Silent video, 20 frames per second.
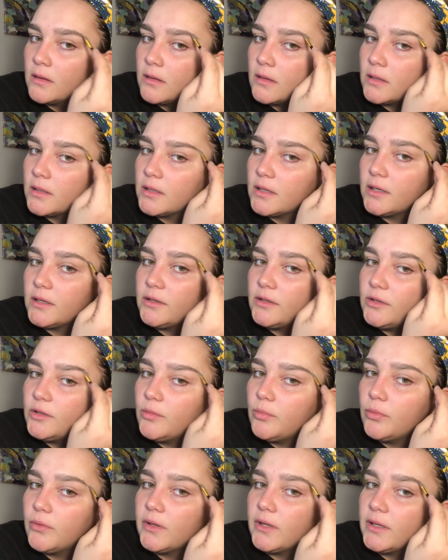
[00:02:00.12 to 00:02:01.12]
And I do
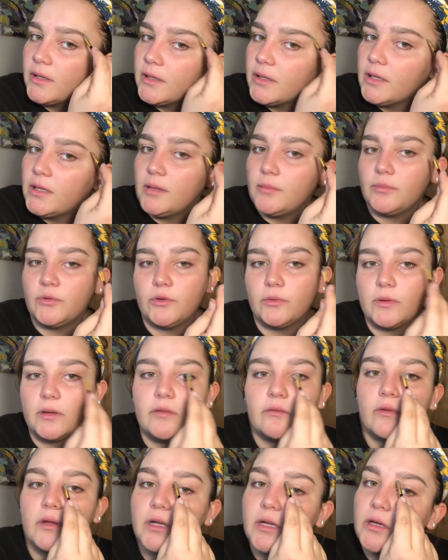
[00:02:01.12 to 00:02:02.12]
plan to keep doing
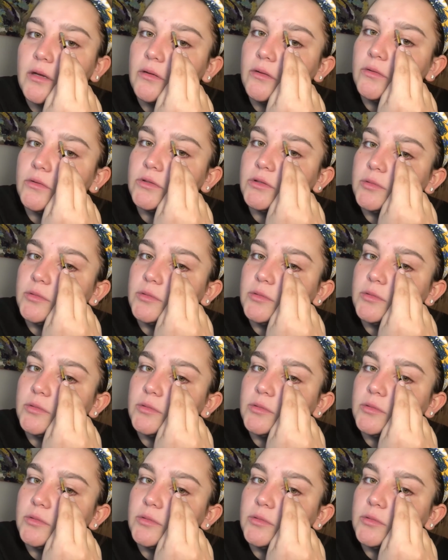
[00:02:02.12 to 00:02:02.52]
videos,